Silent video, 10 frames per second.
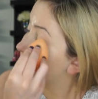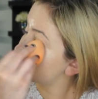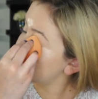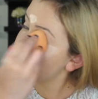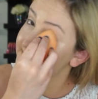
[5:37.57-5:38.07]

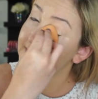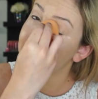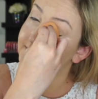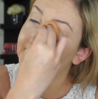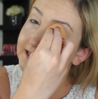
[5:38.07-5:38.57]
because that's
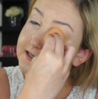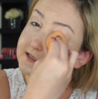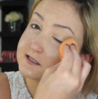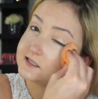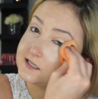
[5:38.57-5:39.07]
my
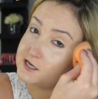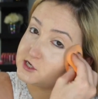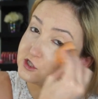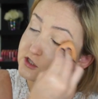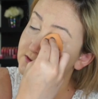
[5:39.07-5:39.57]
biggest
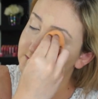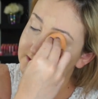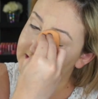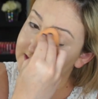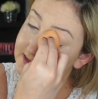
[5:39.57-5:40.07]
issue
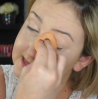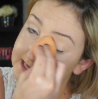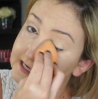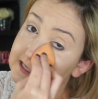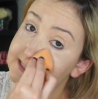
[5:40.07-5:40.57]
with
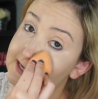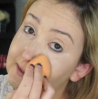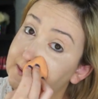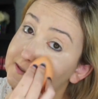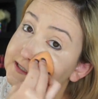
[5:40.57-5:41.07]
the
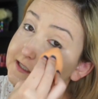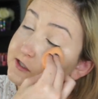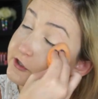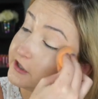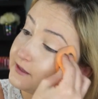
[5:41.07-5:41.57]
Tarte
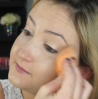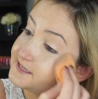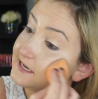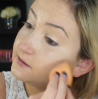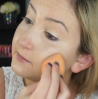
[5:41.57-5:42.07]
Shape
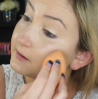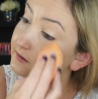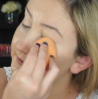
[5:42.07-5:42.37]
Tape.